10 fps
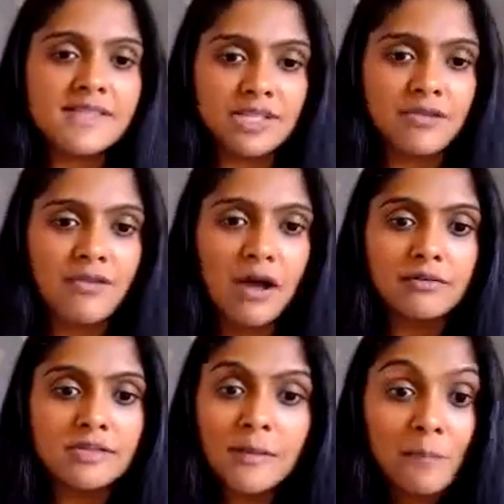6 year
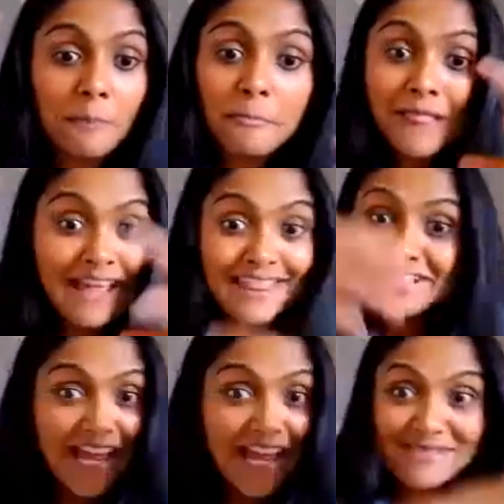olds,
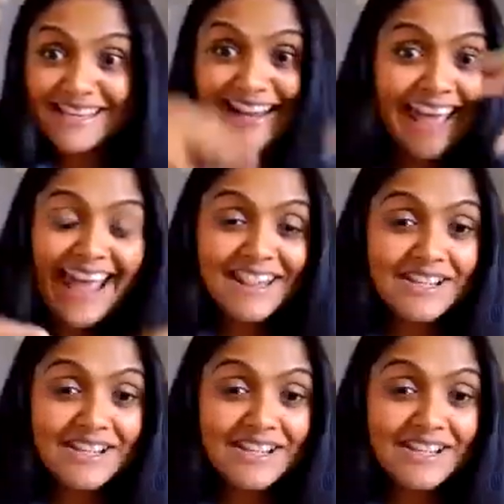they're shouting and they're